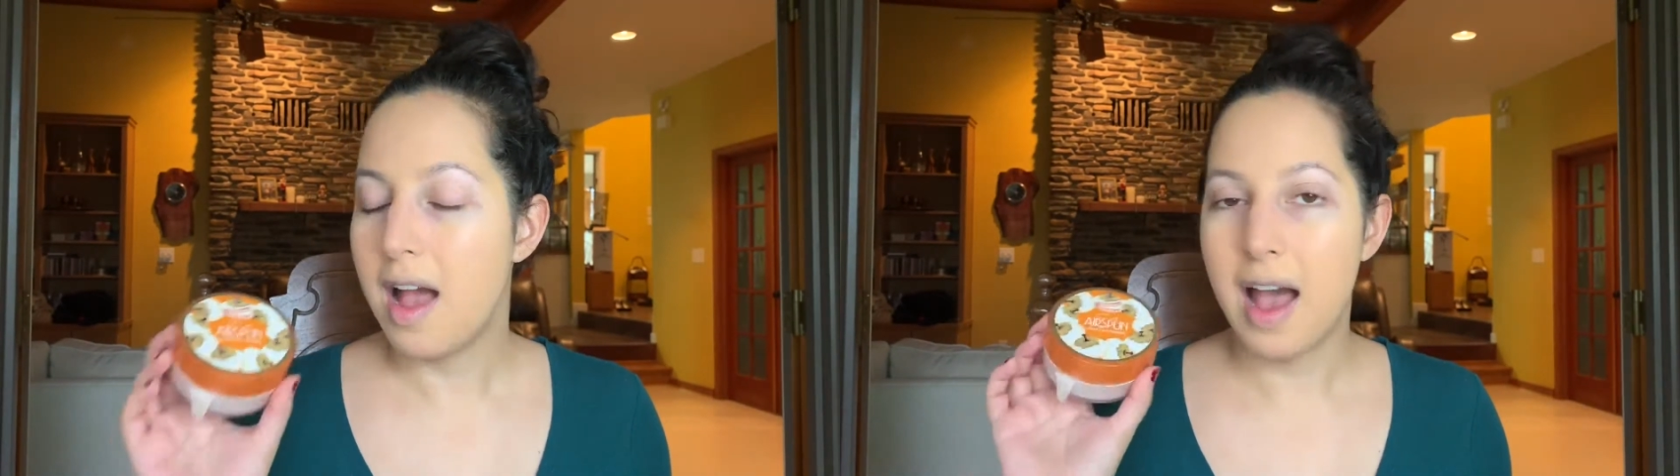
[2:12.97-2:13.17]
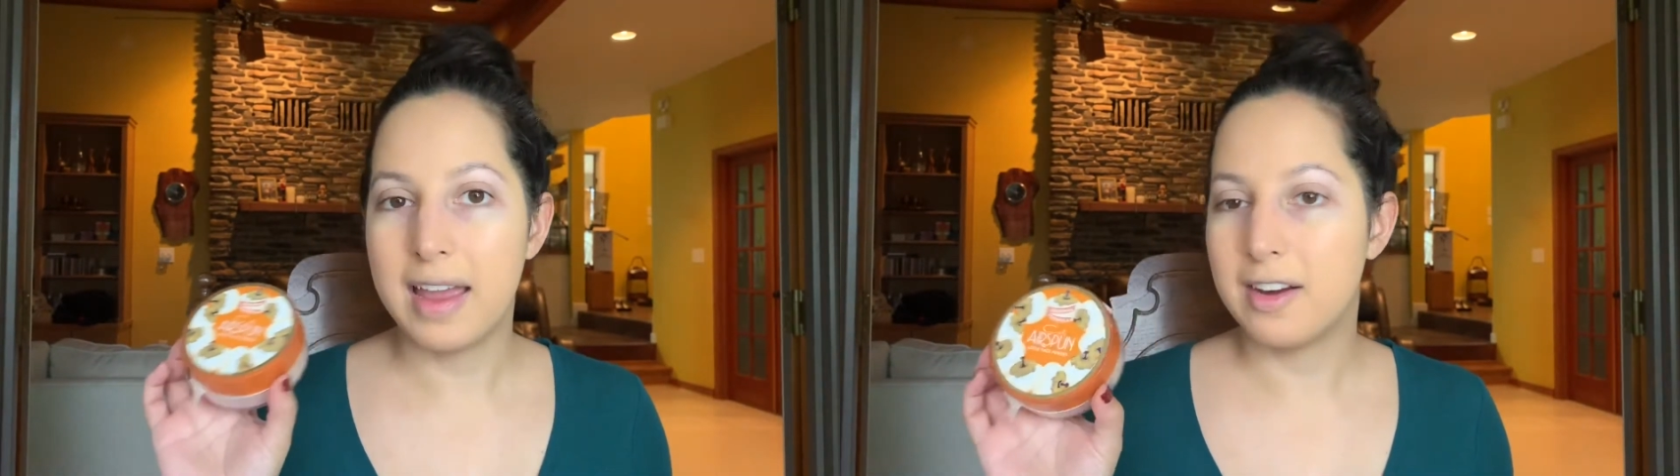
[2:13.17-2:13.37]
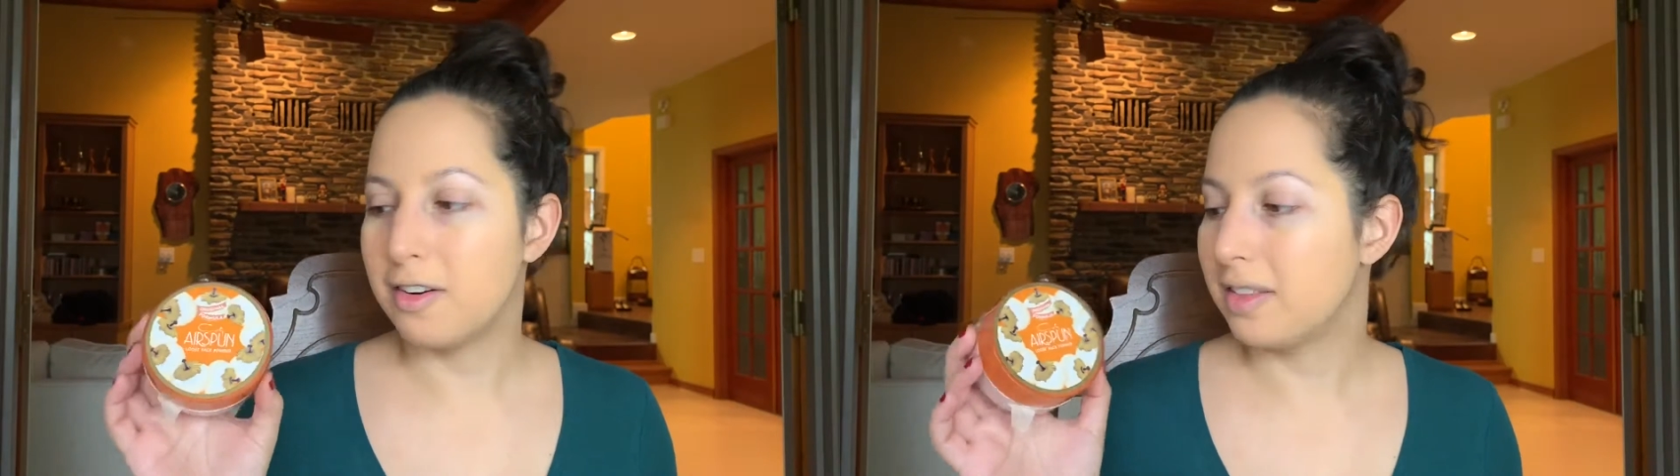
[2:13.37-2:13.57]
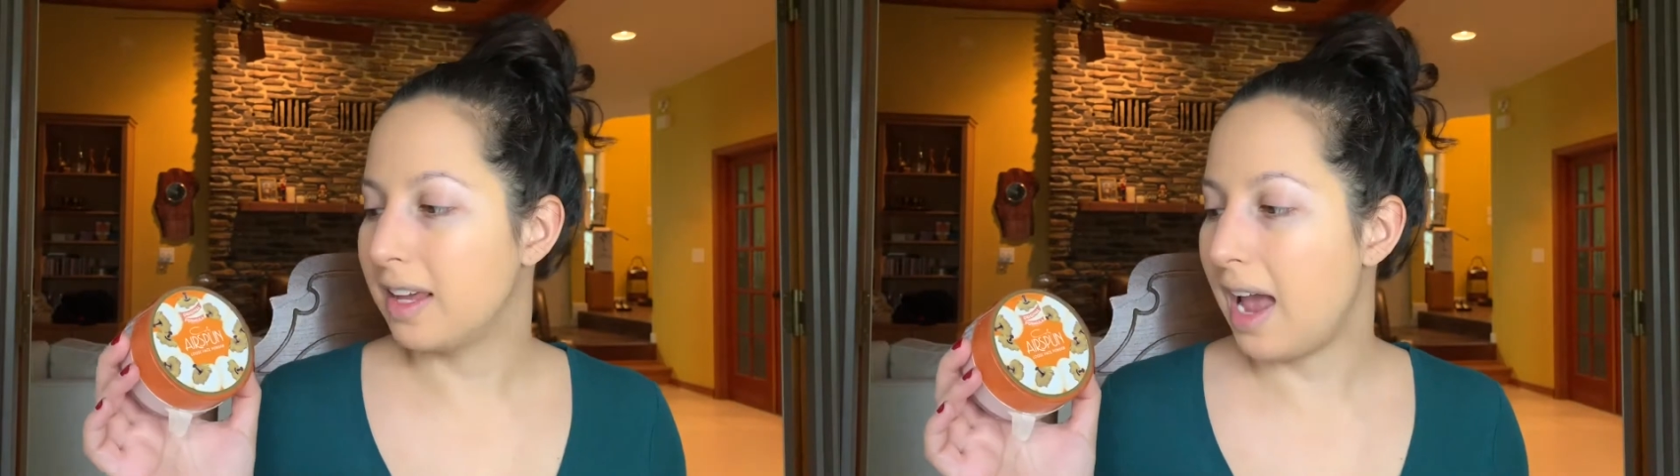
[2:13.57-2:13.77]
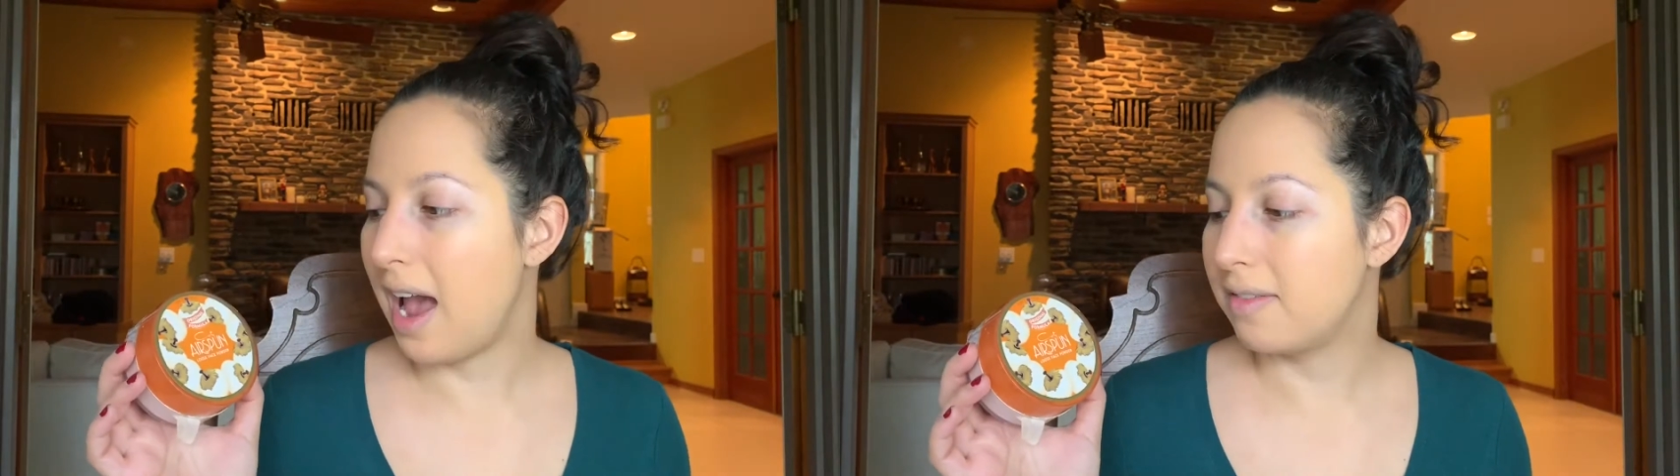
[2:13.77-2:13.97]
I
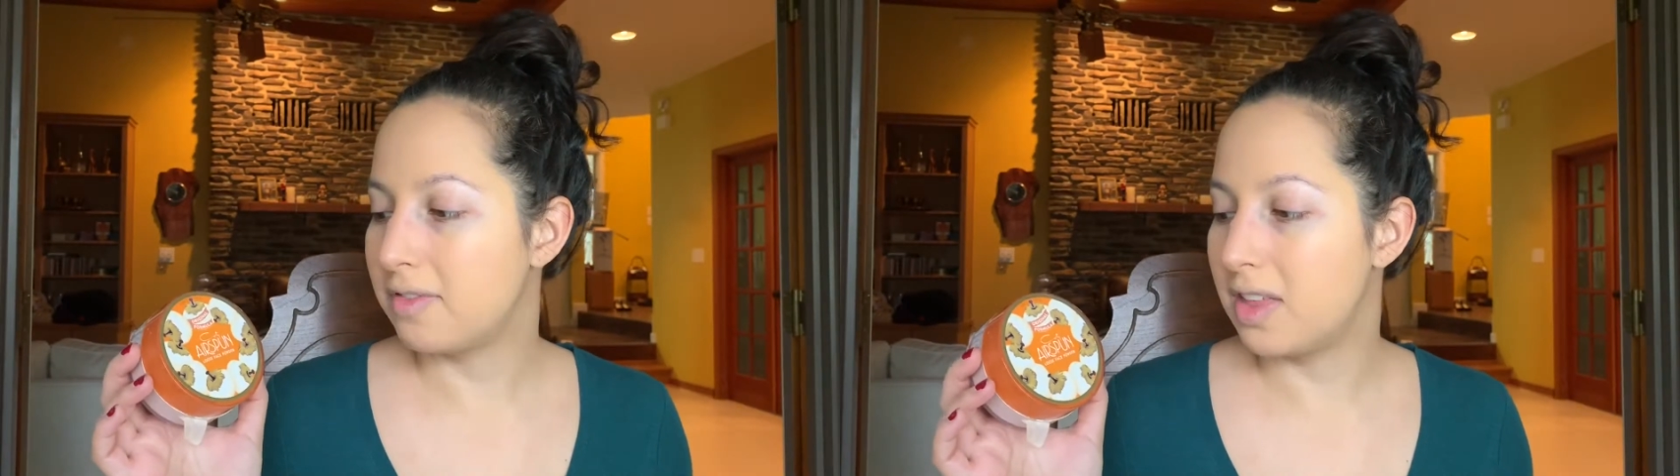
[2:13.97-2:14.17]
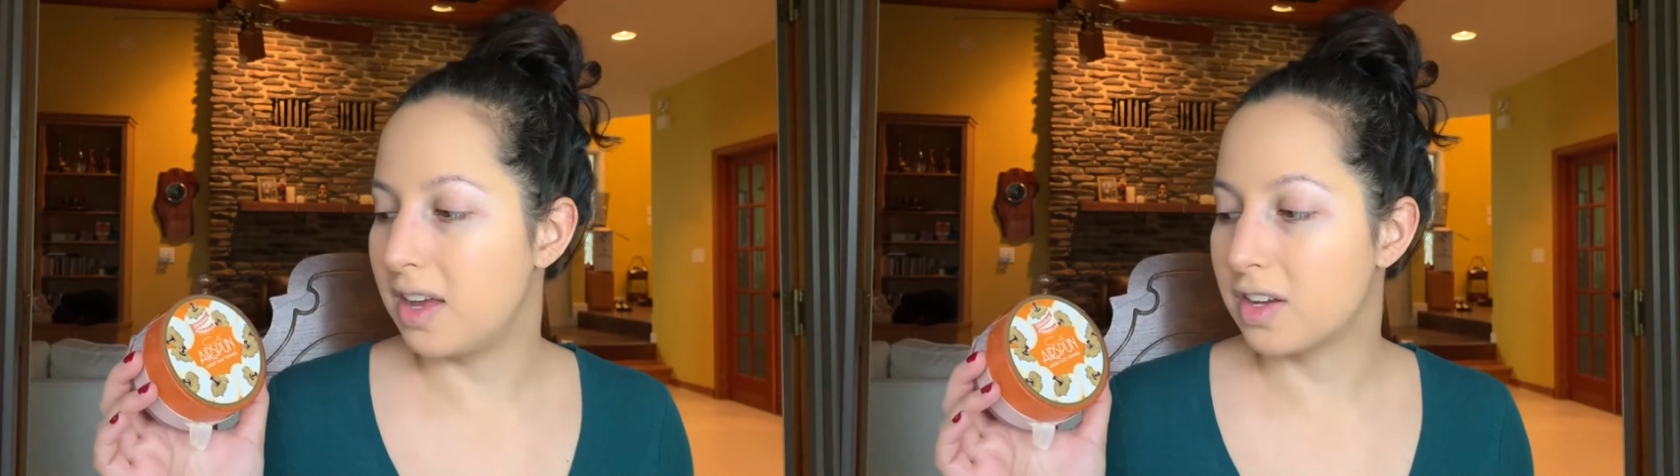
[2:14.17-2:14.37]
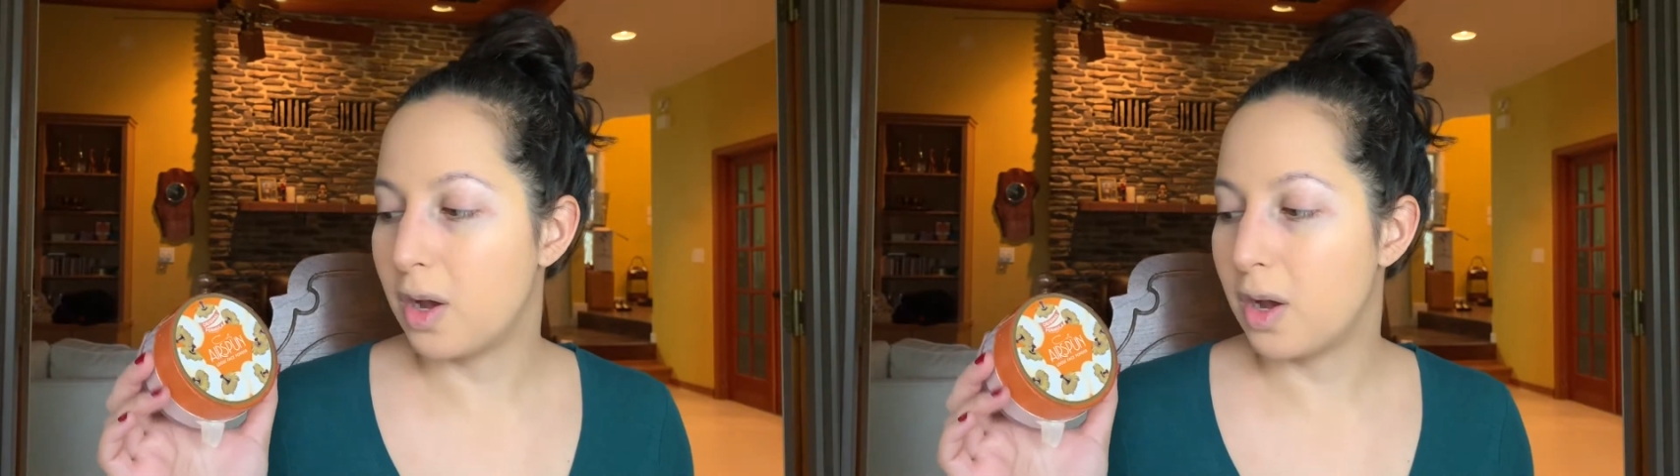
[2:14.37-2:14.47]
currently have the